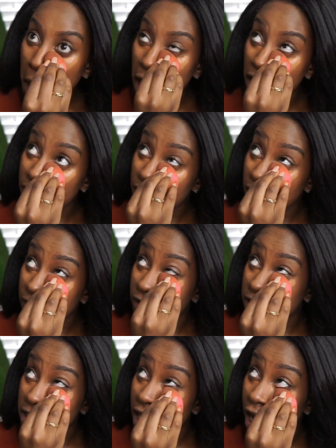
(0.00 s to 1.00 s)
even if
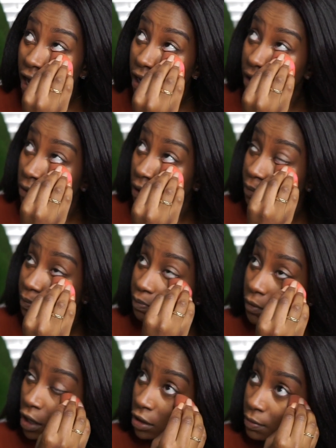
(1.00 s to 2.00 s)
it's not what
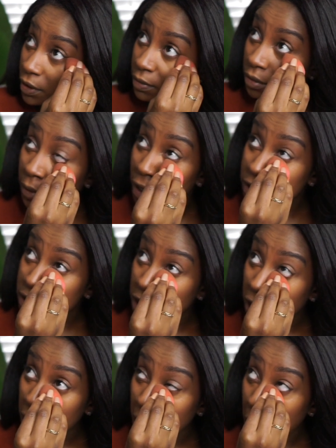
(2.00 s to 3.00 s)
other people may
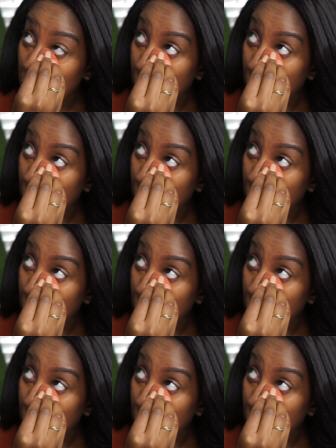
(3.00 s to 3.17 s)
see.